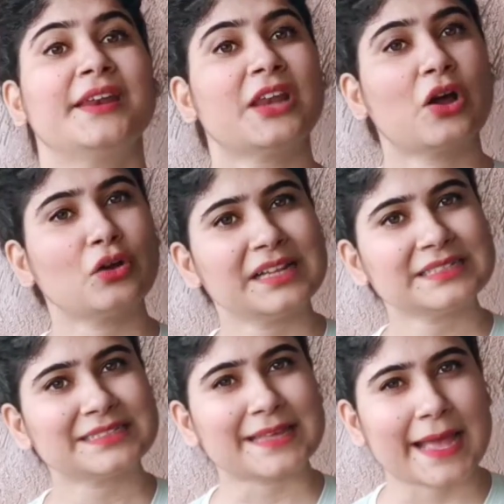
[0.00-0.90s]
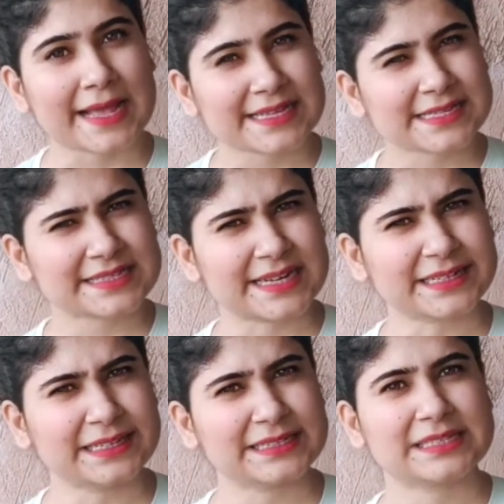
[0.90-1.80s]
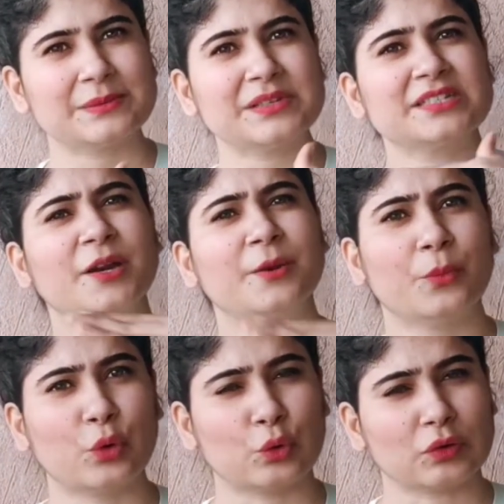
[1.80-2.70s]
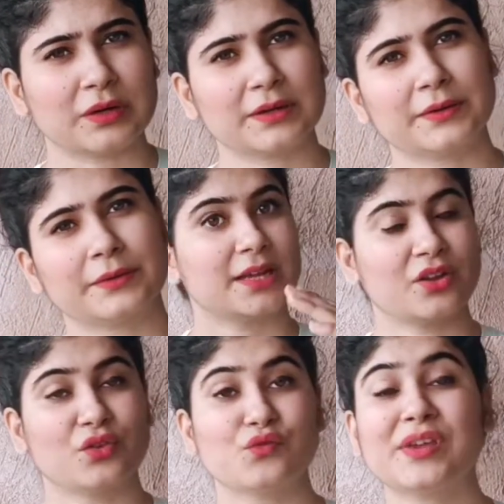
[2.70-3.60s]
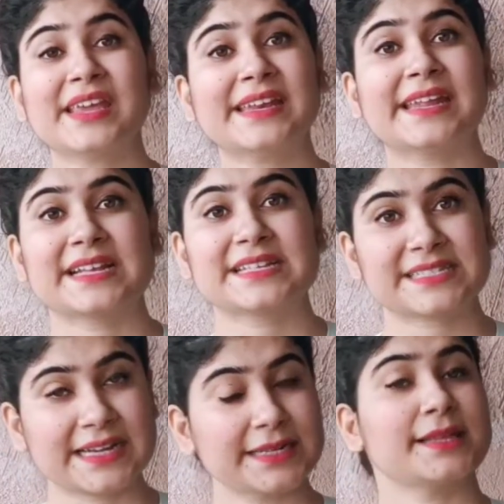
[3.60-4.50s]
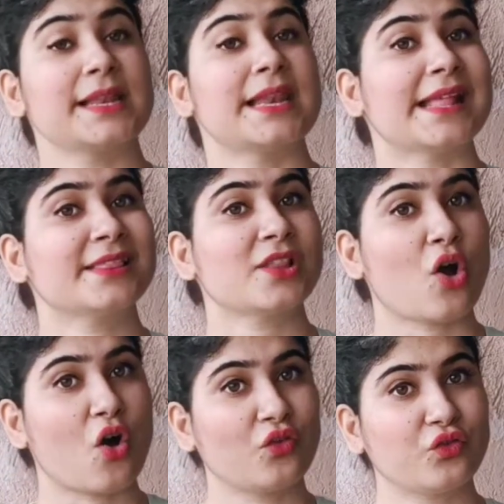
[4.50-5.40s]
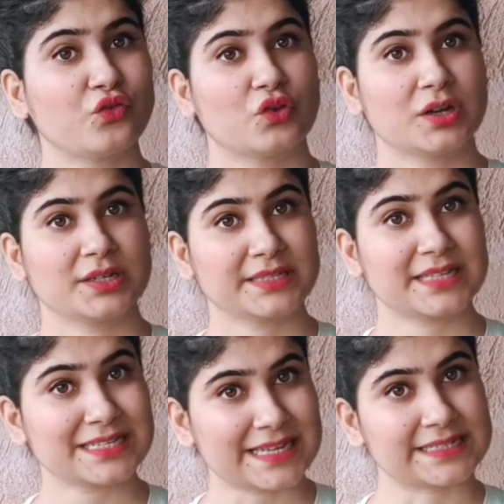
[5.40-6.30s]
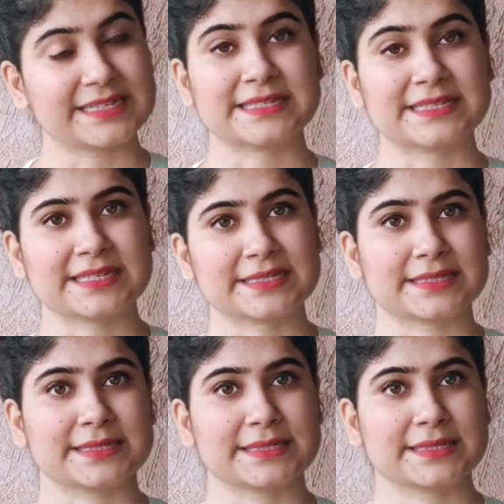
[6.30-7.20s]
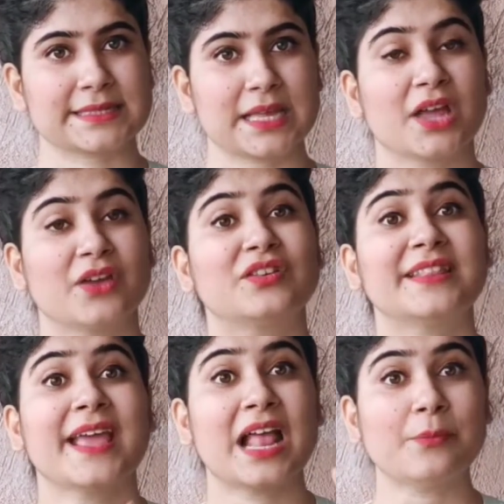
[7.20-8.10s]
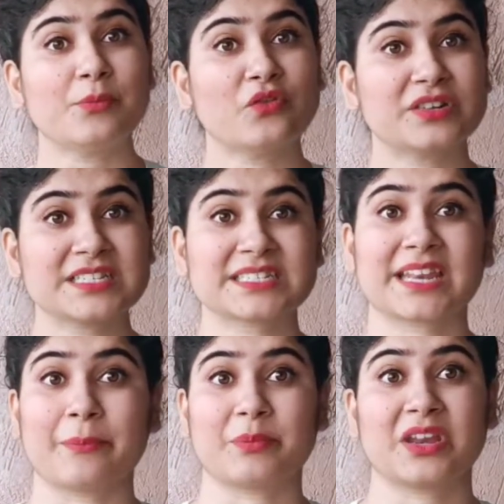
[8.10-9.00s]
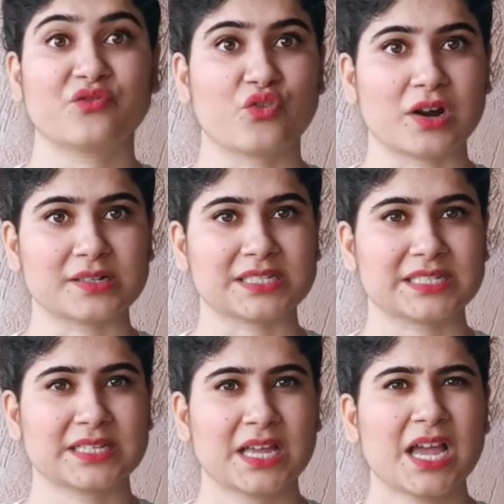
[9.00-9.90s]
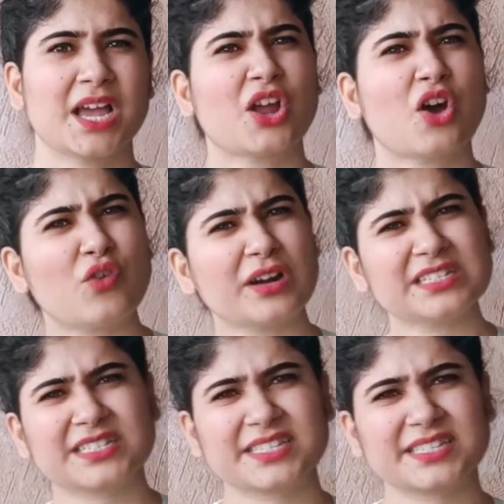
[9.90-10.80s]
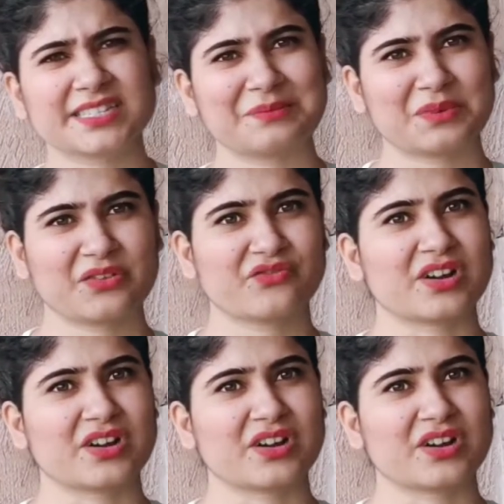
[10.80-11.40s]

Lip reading: now let's extend a little bit more. We can extend the length of the sentences with the help of descriptive words. Now what is descriptive